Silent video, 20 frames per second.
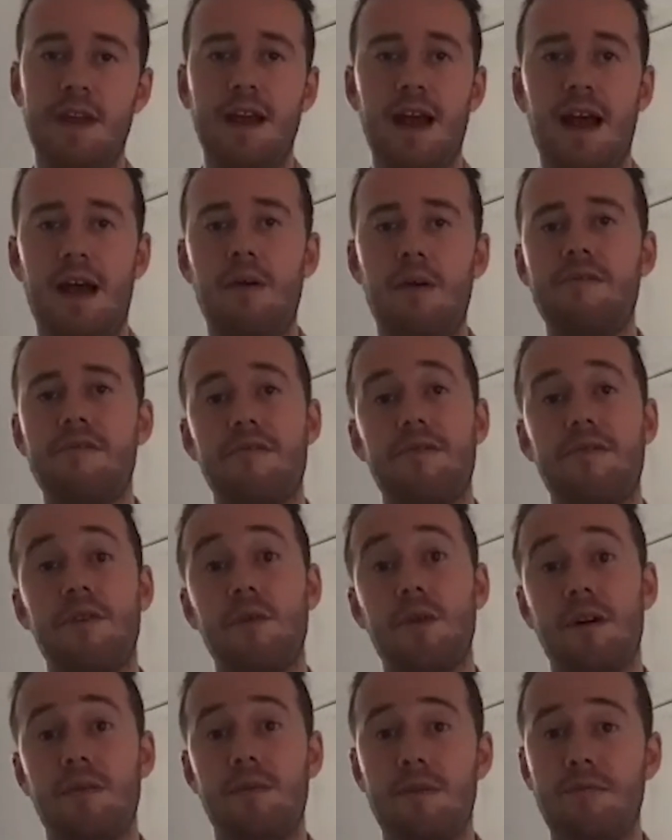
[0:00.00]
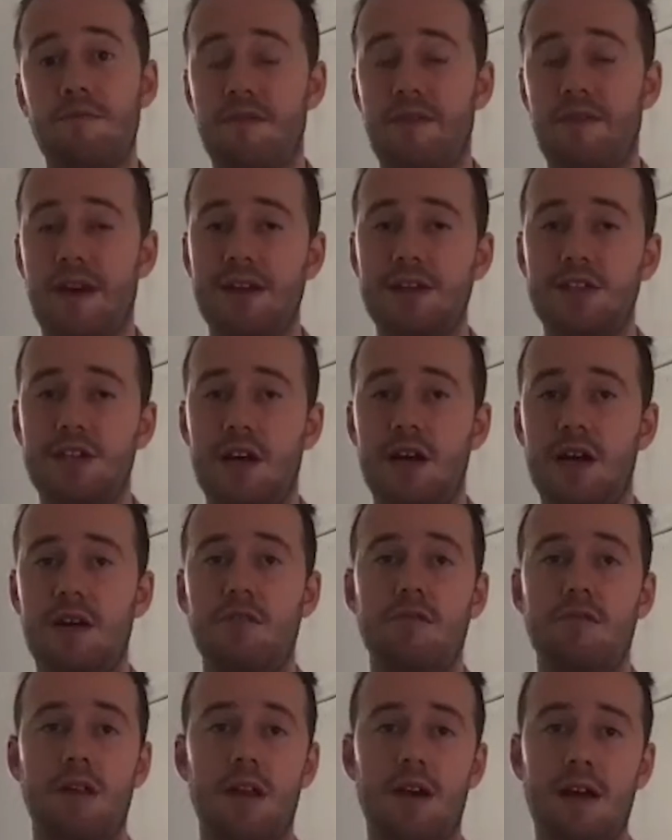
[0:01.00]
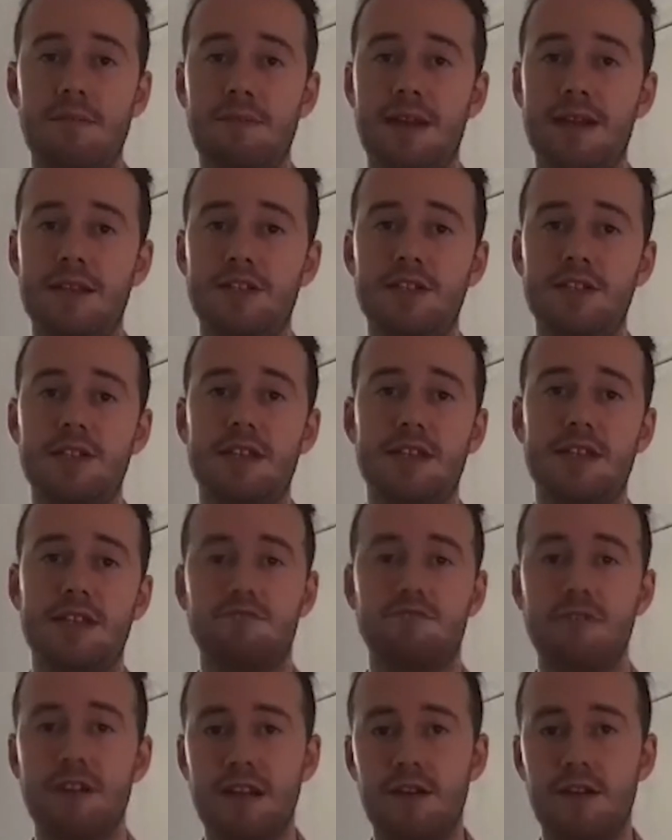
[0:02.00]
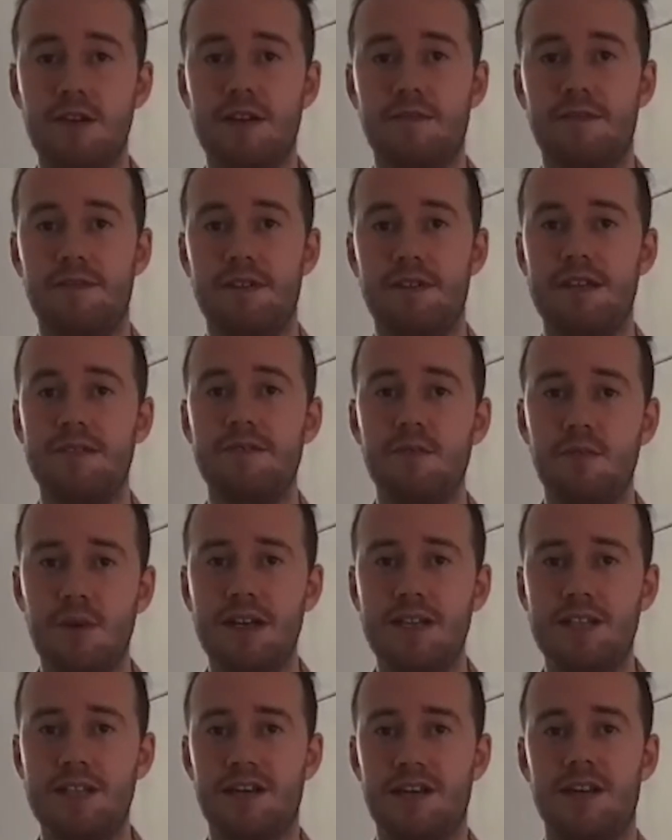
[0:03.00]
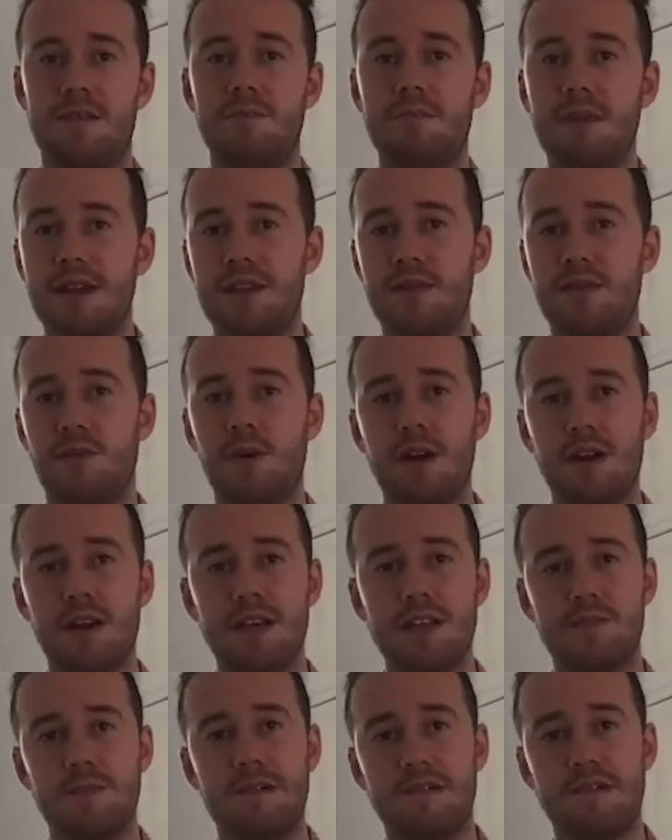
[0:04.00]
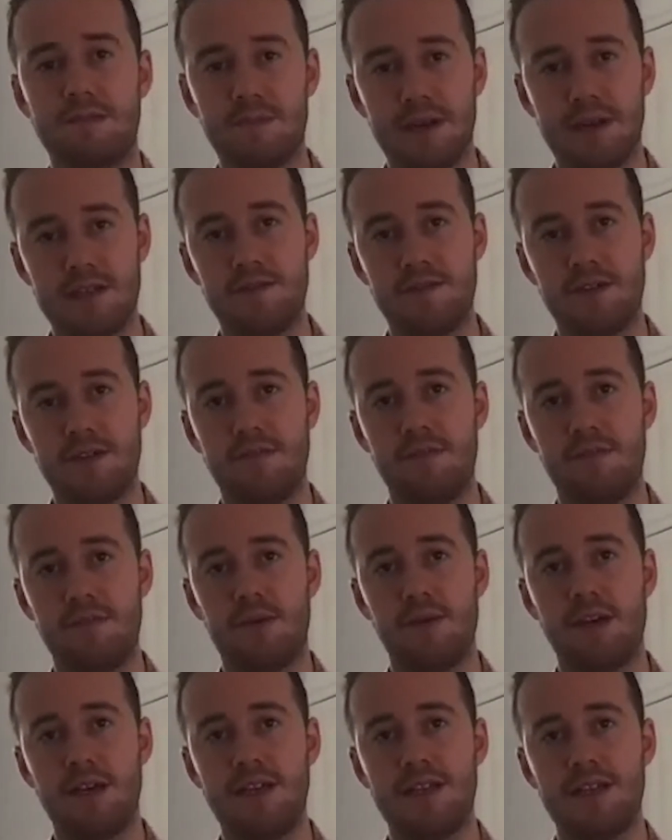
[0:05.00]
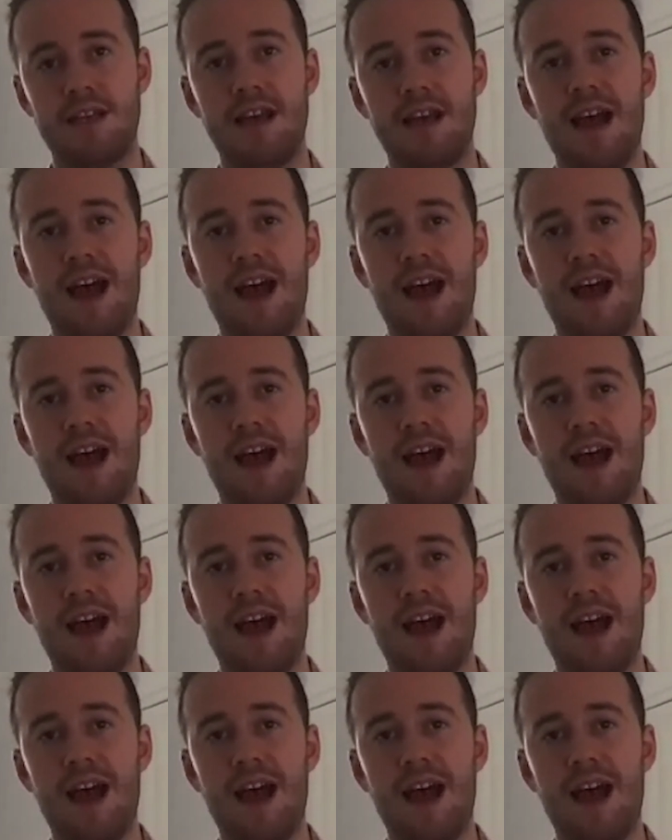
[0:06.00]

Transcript: However, if you are a member of HR or a line manager that's really looking for different ways to kind of make the work experience better for your employees